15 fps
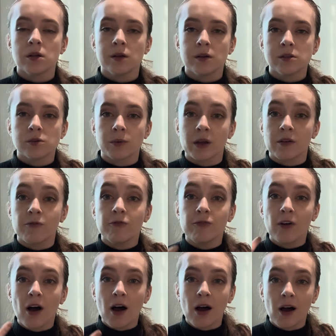So we had
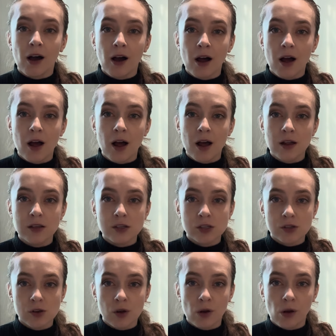fa,
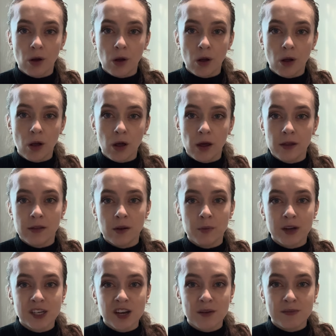sol, and then we
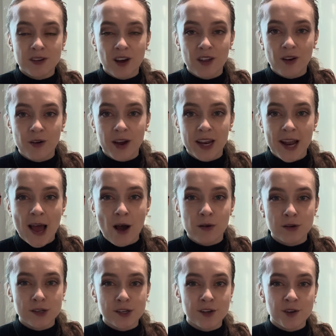jumped all the way down
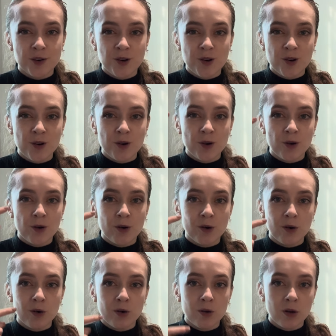
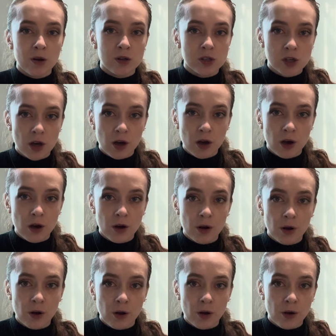to
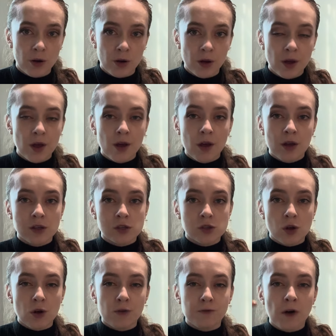do,
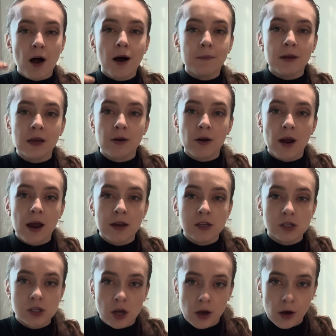sol, fa, mi, re,
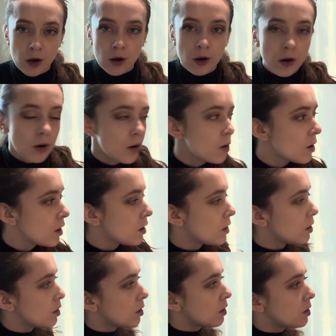do.
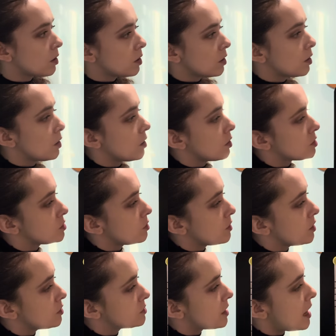So
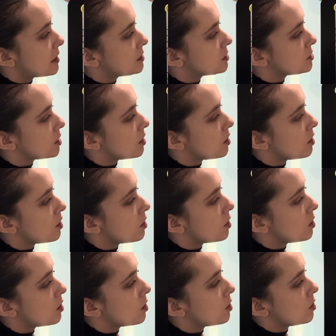here's that
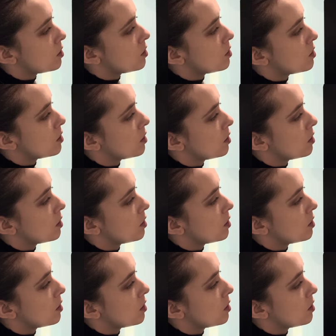do.